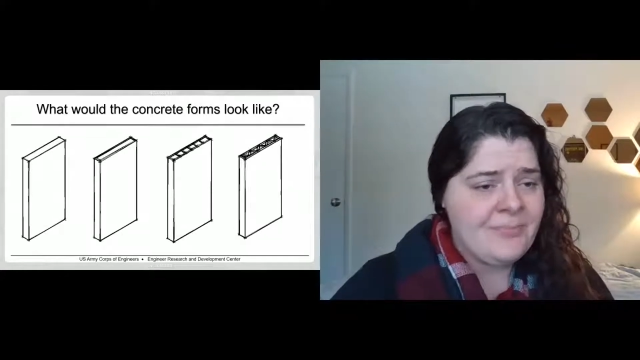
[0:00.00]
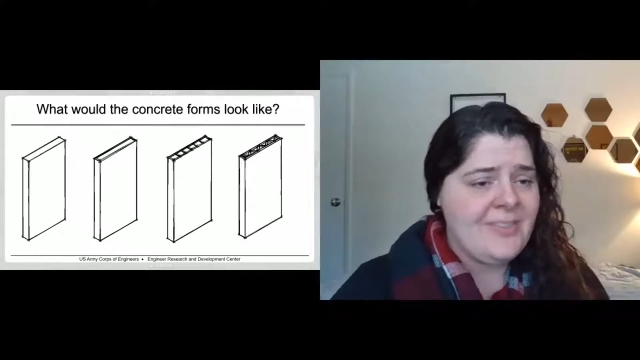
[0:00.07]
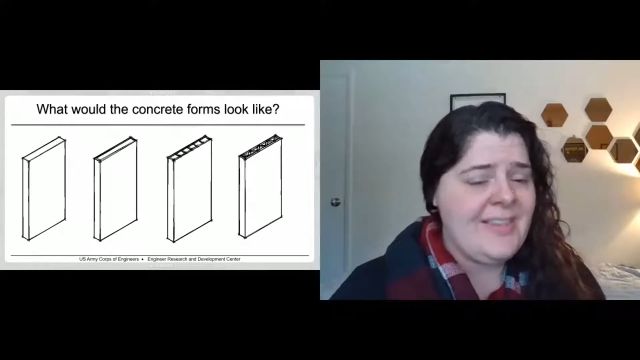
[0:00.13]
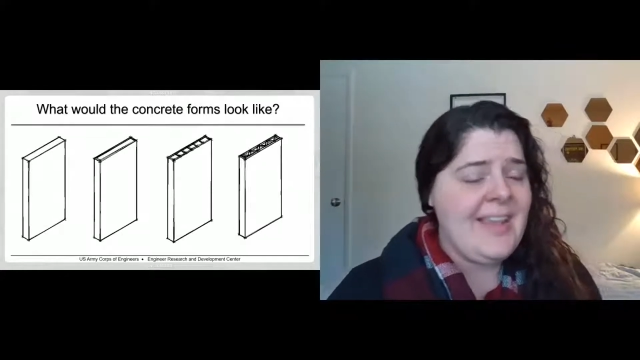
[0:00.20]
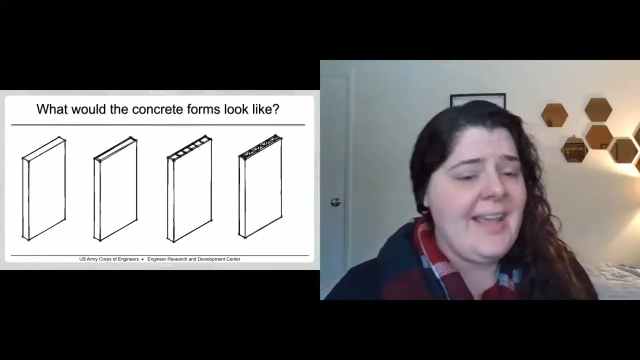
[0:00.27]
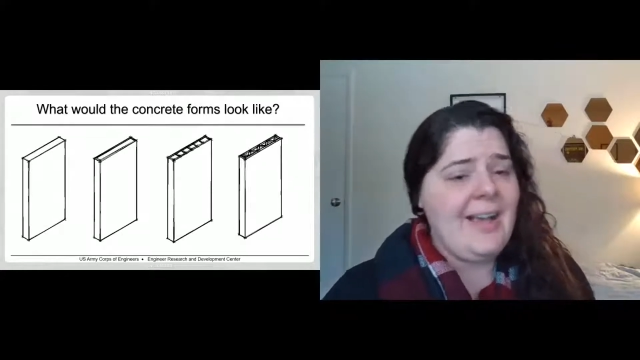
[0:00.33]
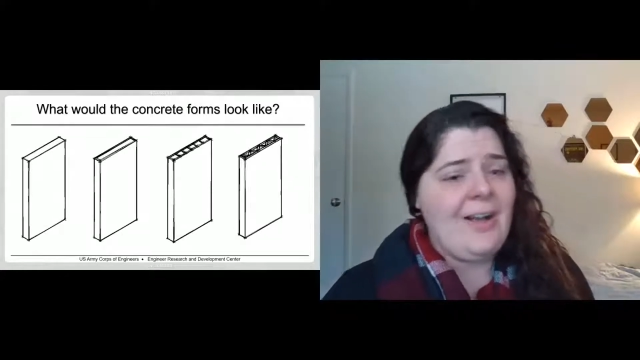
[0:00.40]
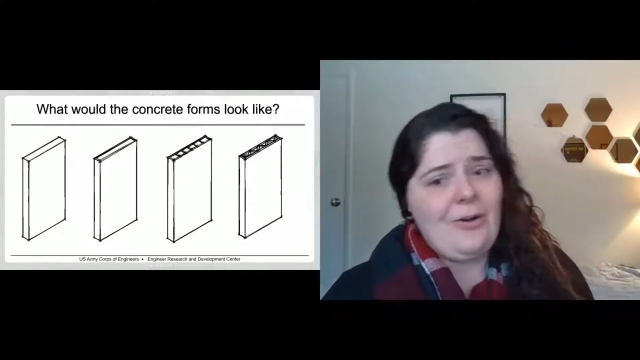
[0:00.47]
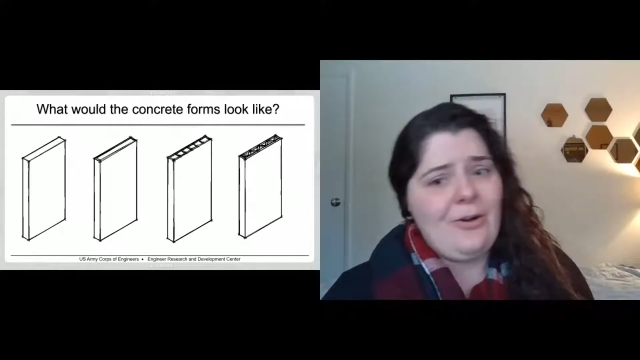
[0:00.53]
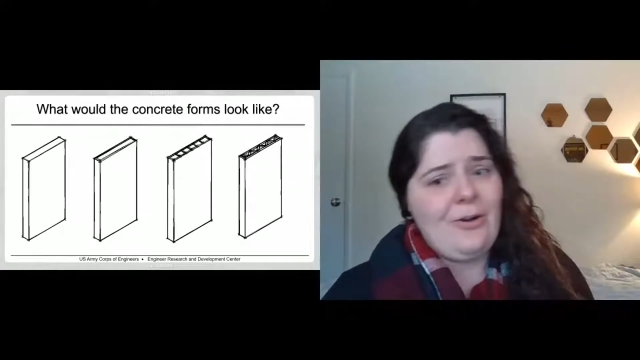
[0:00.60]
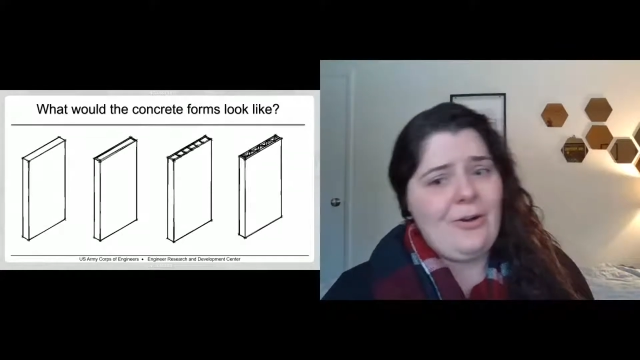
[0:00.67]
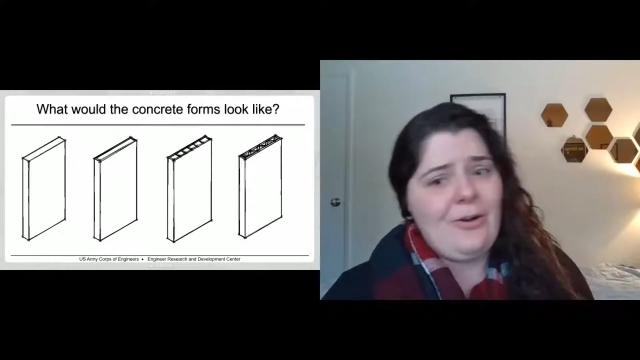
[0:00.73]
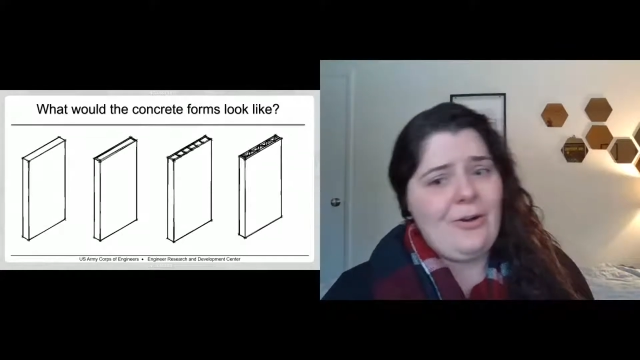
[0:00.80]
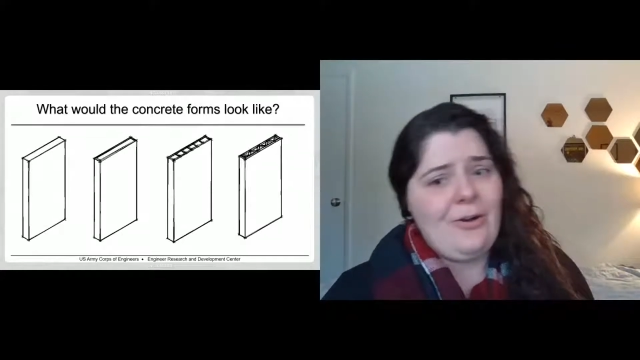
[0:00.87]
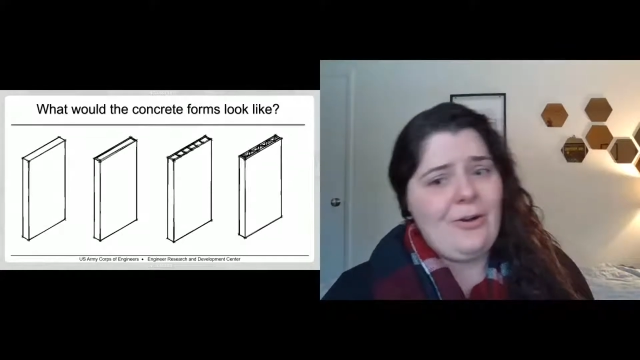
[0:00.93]

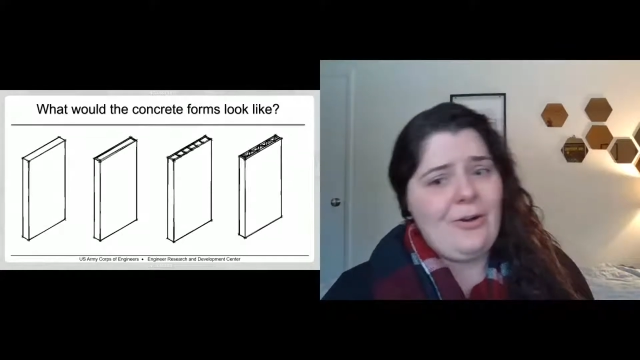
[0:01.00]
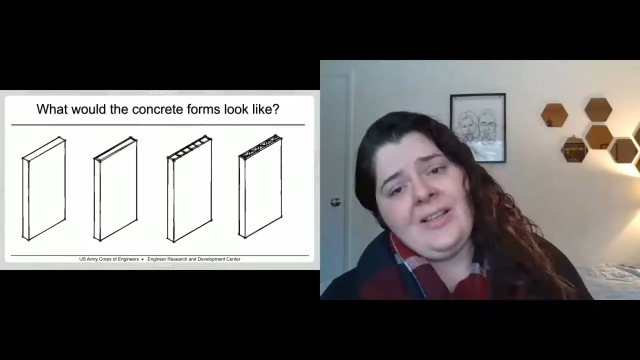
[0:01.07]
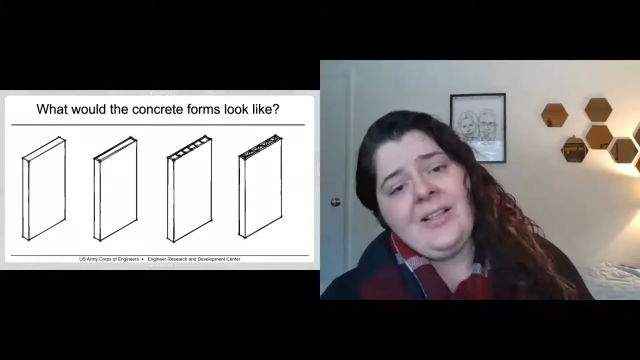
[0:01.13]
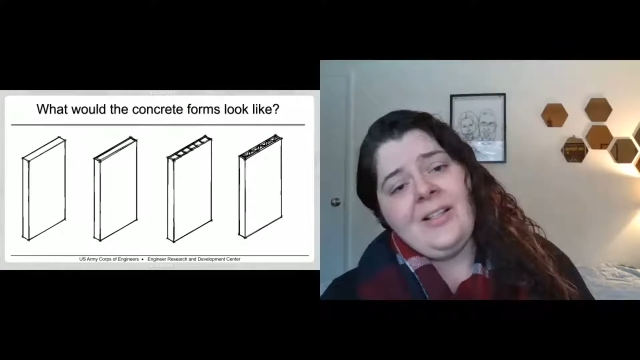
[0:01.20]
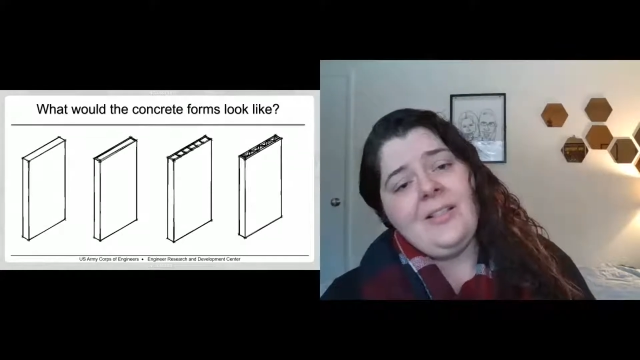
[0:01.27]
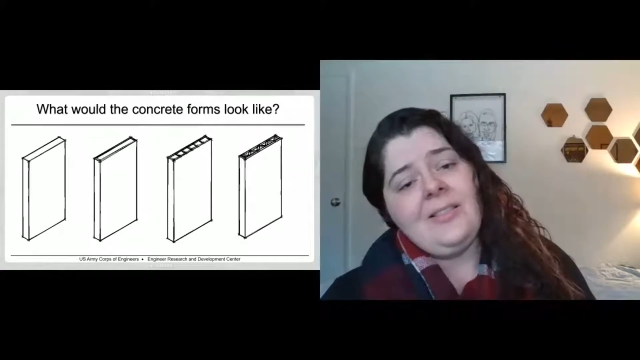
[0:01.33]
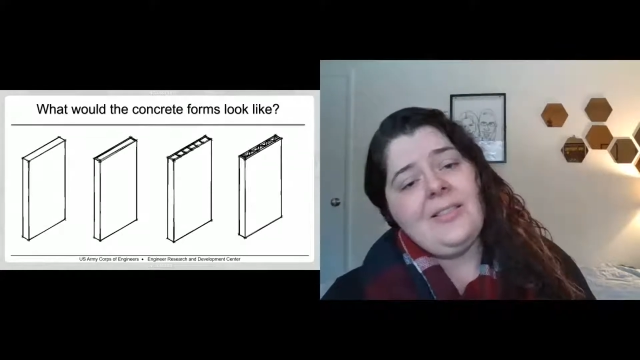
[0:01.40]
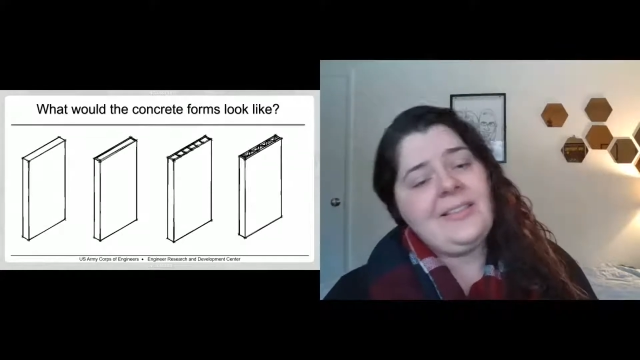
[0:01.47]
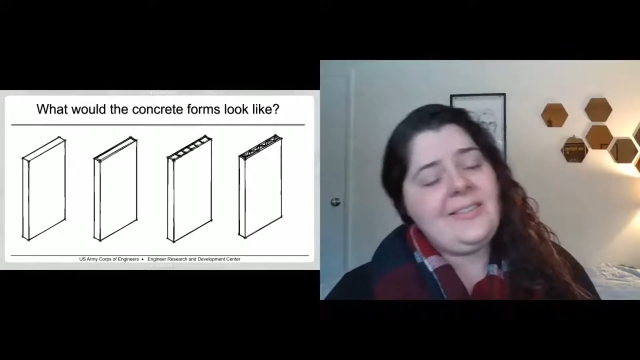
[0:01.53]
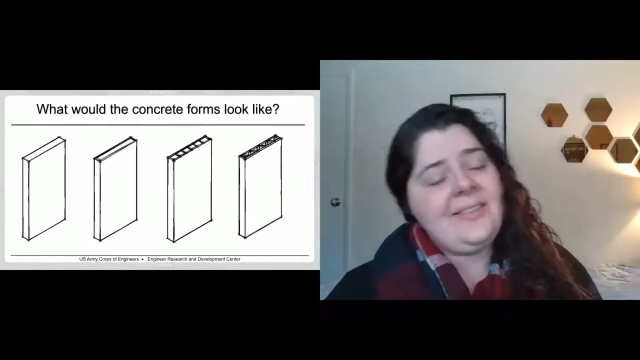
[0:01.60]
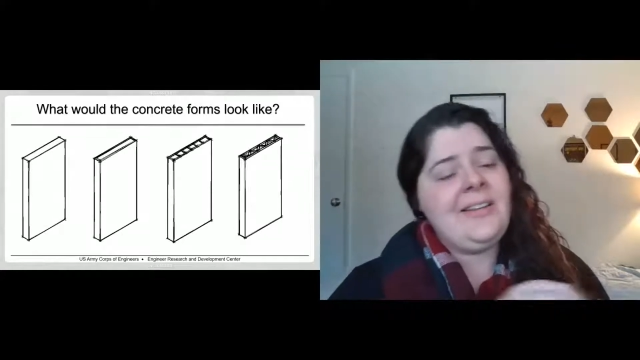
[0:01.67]
Now, let's